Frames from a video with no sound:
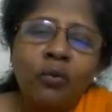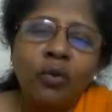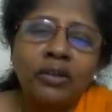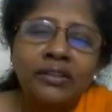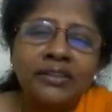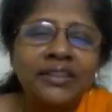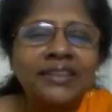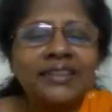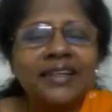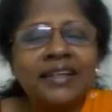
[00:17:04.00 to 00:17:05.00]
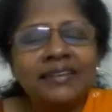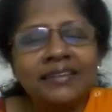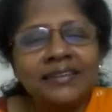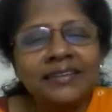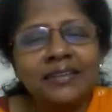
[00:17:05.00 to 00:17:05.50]
What is this?
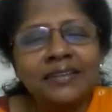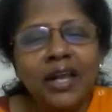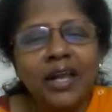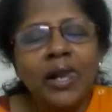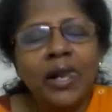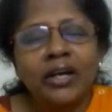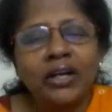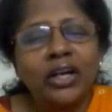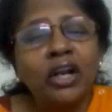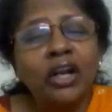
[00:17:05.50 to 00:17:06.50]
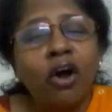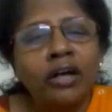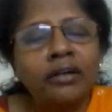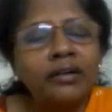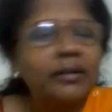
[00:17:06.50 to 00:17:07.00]
This is a
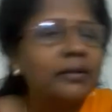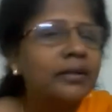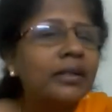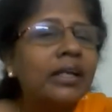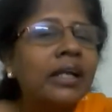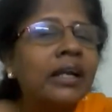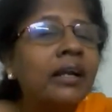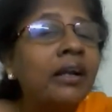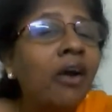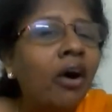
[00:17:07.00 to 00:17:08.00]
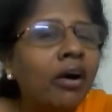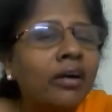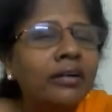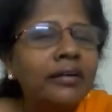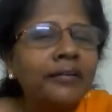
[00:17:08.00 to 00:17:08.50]
clock. Clock.
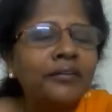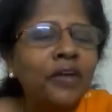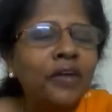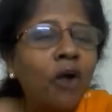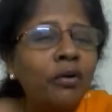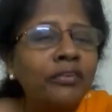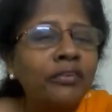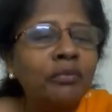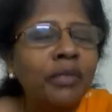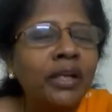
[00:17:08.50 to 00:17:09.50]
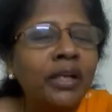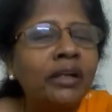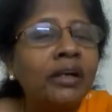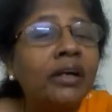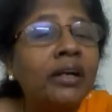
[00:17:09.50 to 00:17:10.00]
So how does it begin?
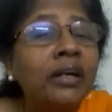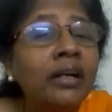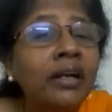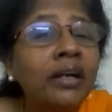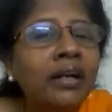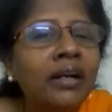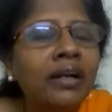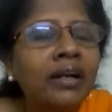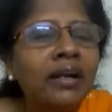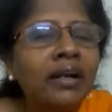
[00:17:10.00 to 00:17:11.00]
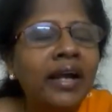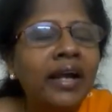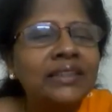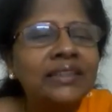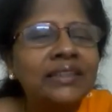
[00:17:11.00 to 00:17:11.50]
Cl.
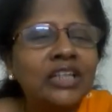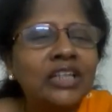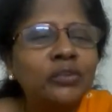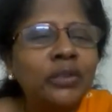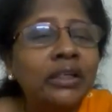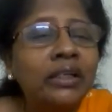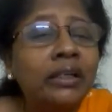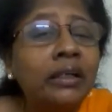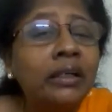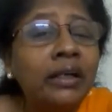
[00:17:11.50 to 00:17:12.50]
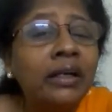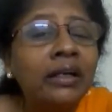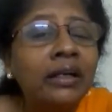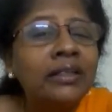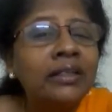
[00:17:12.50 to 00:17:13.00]
It starts with cl.